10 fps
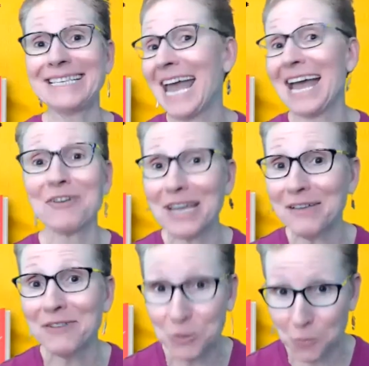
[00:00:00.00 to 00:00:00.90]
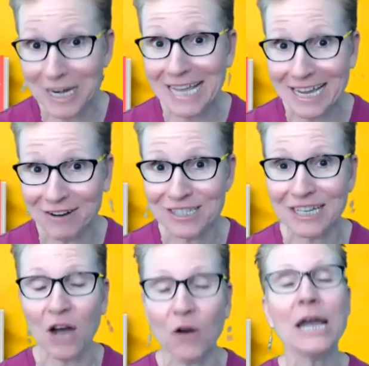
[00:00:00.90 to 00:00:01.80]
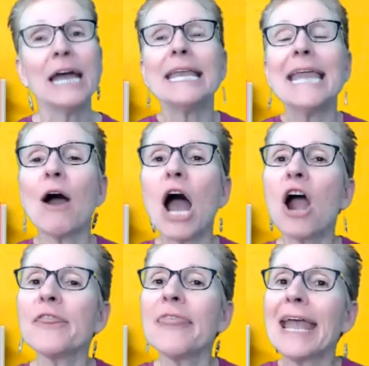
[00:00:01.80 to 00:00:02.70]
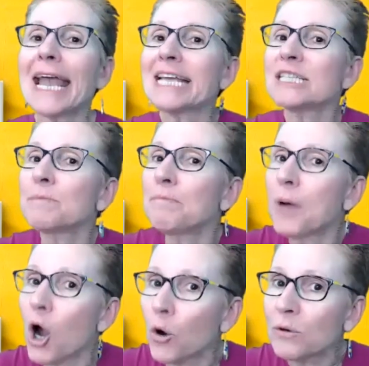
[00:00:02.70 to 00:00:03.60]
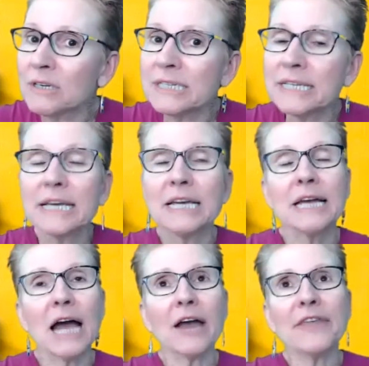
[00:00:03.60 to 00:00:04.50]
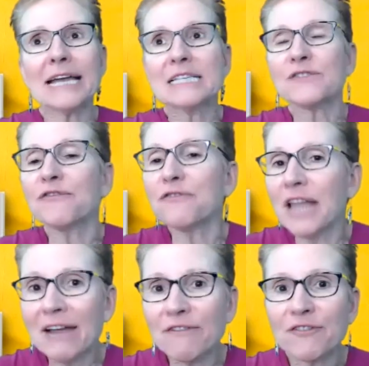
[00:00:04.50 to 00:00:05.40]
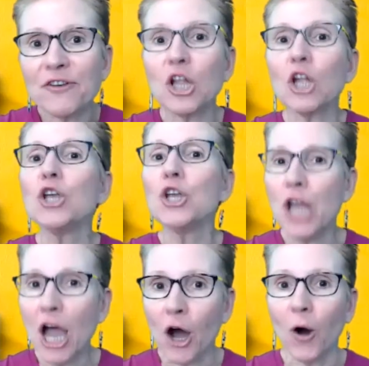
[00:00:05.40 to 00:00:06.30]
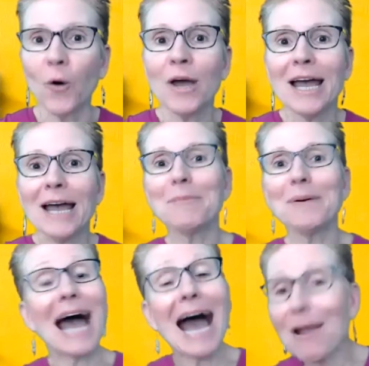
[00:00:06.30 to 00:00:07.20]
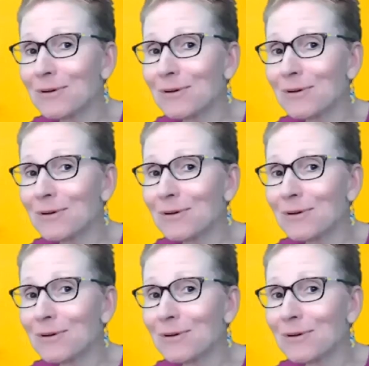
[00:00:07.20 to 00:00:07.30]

10 or even 20 years ago. Now, are they as potent? Are they as flavorful? No, but I will